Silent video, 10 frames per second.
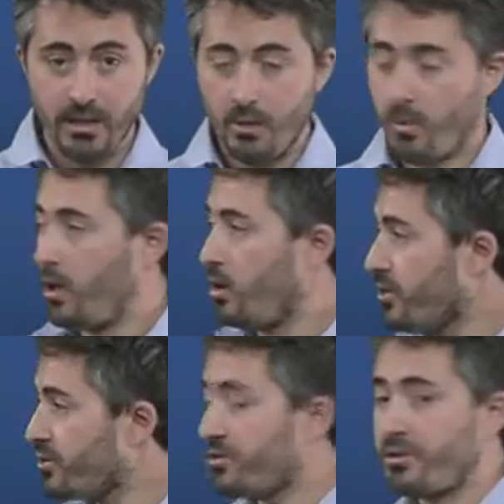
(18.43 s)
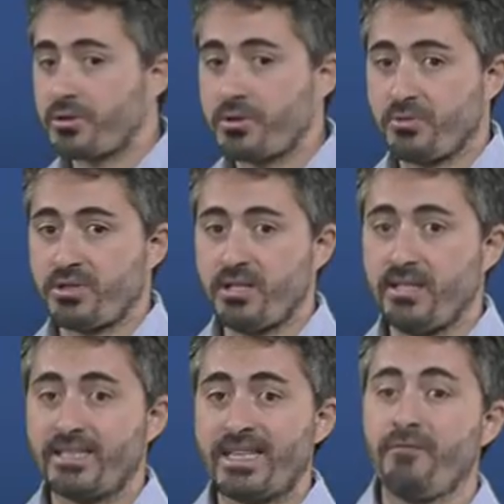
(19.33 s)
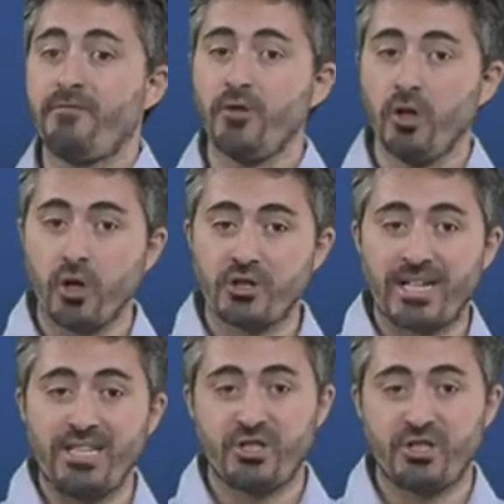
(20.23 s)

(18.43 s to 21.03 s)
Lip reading: while also introducing some phonological